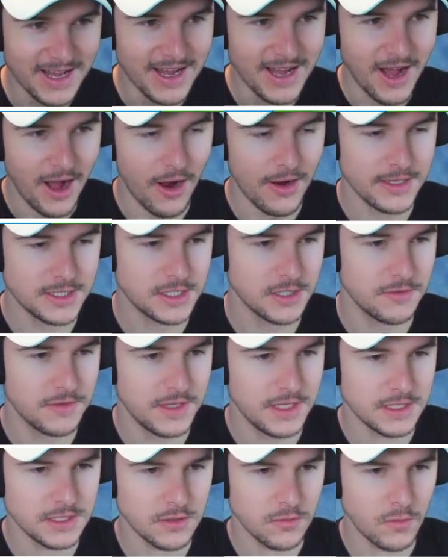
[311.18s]
All right, so
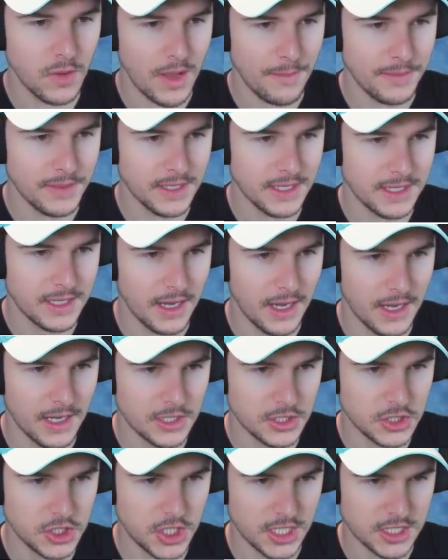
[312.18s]
these are weapon uh,
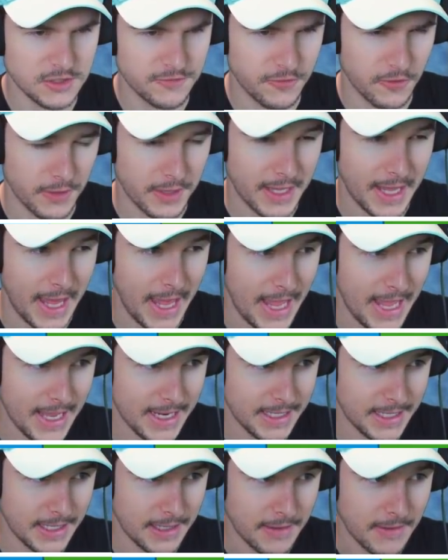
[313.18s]
chests for
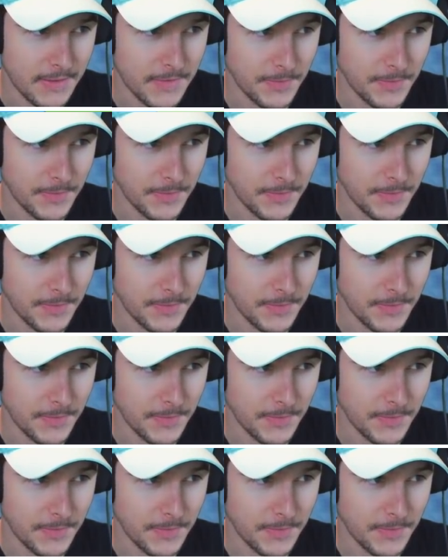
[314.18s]
candy.